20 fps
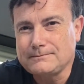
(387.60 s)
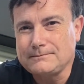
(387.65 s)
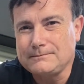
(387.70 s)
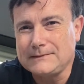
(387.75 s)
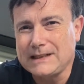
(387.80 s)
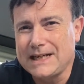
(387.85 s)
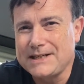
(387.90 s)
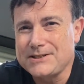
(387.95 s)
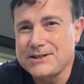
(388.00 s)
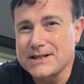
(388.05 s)

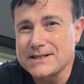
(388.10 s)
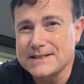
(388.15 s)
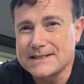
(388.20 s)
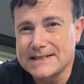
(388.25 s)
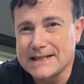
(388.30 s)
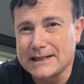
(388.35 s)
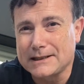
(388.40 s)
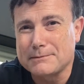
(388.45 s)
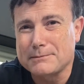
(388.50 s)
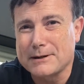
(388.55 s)
And just
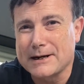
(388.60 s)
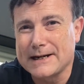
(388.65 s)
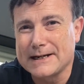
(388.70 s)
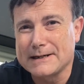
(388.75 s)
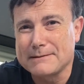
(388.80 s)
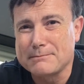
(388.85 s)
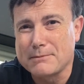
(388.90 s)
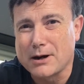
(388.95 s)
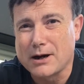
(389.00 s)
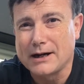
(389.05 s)

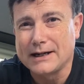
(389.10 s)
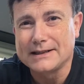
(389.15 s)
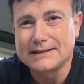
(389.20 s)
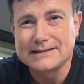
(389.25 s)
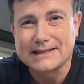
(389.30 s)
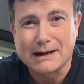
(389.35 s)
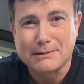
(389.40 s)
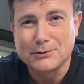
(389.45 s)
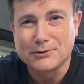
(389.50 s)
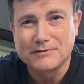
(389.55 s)
celebrating my
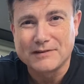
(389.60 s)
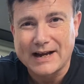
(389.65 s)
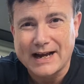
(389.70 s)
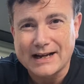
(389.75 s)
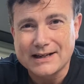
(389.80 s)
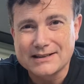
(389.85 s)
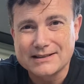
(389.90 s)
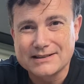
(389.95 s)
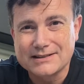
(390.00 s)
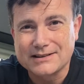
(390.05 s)
double
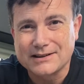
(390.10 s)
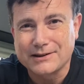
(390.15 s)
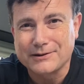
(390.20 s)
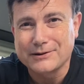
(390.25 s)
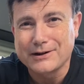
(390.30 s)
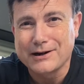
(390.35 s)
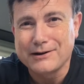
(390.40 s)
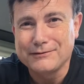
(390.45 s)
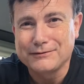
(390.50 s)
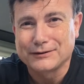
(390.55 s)
vax. So
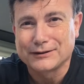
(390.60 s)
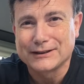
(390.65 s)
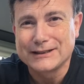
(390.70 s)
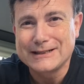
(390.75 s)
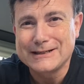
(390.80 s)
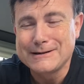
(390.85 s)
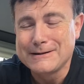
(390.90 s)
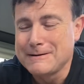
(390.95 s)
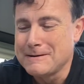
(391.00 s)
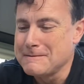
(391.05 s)

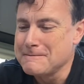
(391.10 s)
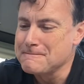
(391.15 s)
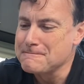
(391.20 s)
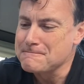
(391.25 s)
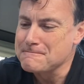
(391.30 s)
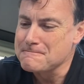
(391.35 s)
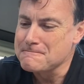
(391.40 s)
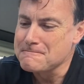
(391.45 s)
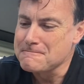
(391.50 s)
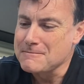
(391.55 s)
hopefully,
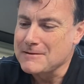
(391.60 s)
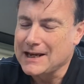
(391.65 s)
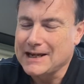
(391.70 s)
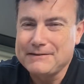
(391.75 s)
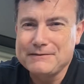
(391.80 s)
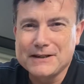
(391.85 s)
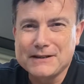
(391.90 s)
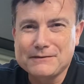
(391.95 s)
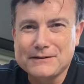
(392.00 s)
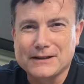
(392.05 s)

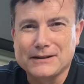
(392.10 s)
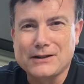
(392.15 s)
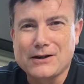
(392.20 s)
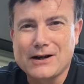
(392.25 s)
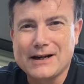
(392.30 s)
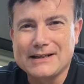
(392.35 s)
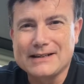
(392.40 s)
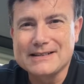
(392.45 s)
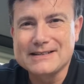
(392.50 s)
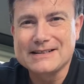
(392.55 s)
even if the
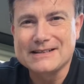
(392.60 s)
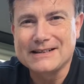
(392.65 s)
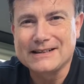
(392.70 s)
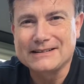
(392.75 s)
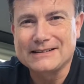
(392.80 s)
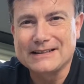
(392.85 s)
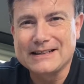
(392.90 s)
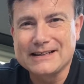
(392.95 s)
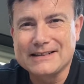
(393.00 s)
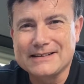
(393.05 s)
light isn't at
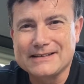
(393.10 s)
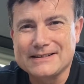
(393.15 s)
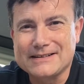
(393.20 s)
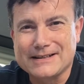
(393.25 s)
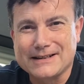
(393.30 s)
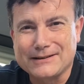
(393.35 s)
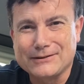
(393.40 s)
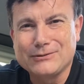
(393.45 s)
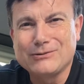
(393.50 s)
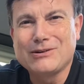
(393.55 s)
the end of the
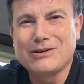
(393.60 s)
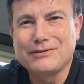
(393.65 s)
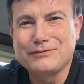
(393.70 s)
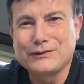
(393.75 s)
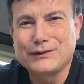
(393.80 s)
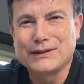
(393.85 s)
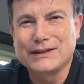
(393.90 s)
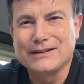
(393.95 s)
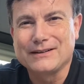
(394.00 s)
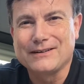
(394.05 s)
tunnel,
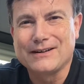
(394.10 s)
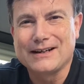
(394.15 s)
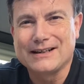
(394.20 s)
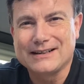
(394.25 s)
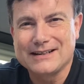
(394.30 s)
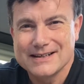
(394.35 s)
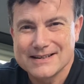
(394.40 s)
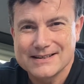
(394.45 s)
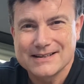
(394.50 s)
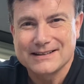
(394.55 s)
hopefully the light
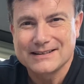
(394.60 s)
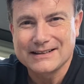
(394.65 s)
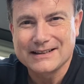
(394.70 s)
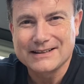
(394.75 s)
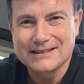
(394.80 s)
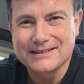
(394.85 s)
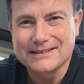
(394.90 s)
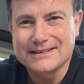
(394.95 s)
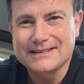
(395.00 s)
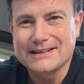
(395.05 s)
is at the
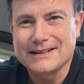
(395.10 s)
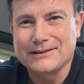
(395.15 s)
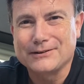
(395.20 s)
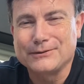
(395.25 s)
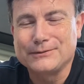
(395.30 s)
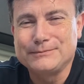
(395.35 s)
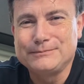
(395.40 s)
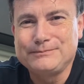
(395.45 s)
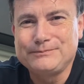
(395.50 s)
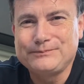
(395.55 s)
end of the tunnel.
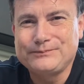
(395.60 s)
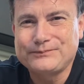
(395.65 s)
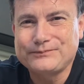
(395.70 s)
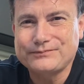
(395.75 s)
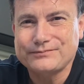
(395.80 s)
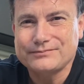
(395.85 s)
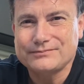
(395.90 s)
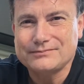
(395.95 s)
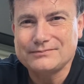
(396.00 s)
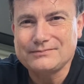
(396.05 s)

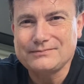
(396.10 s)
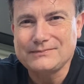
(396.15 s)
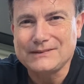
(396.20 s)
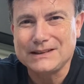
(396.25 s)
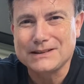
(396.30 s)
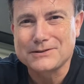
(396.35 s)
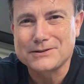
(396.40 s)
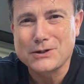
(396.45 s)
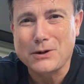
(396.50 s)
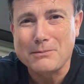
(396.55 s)

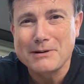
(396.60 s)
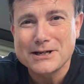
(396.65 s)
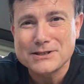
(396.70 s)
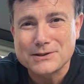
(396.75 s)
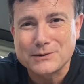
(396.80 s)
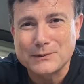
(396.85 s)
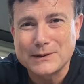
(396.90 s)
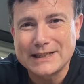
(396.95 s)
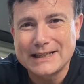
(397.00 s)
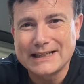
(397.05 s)
So it's almost the
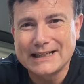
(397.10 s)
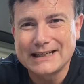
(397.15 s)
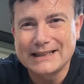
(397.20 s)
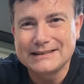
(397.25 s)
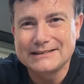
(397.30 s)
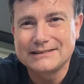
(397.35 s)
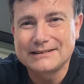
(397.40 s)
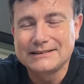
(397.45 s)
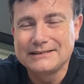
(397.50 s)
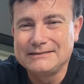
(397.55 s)

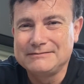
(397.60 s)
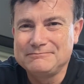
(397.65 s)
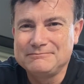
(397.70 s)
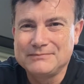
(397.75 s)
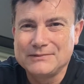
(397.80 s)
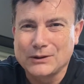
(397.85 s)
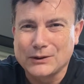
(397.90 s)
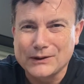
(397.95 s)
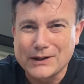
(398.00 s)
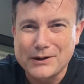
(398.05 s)
weekend,
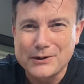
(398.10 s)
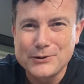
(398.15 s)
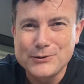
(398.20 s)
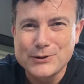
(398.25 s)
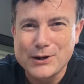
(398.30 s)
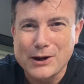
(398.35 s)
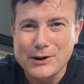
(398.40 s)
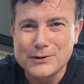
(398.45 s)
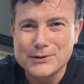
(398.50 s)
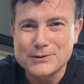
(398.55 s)
although who
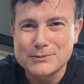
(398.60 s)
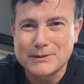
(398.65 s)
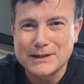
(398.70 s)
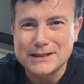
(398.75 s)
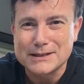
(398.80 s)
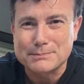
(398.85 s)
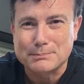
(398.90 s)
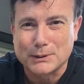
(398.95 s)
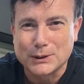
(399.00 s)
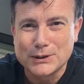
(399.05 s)
knows when
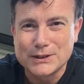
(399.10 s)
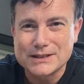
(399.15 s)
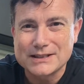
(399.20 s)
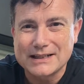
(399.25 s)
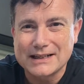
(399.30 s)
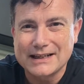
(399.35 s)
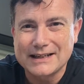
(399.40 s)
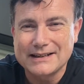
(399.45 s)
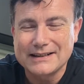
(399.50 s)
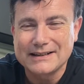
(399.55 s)
it's Blur's
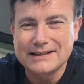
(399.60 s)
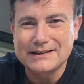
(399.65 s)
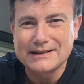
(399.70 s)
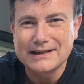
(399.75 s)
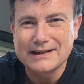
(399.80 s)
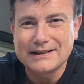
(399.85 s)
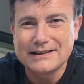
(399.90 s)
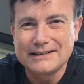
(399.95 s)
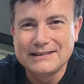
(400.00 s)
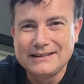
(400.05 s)
Day in
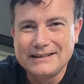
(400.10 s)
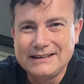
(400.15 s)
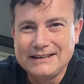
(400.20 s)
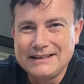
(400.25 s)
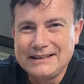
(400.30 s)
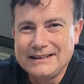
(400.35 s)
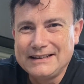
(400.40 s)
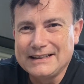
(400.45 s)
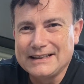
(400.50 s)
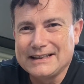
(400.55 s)

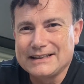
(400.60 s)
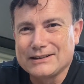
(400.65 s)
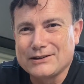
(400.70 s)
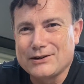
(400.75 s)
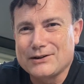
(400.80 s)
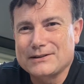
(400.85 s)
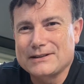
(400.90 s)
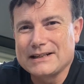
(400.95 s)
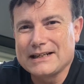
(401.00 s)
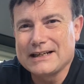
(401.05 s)

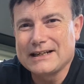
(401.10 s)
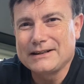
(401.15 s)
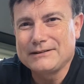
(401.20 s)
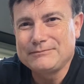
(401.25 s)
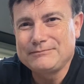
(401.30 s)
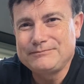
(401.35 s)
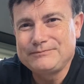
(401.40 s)
lockdown.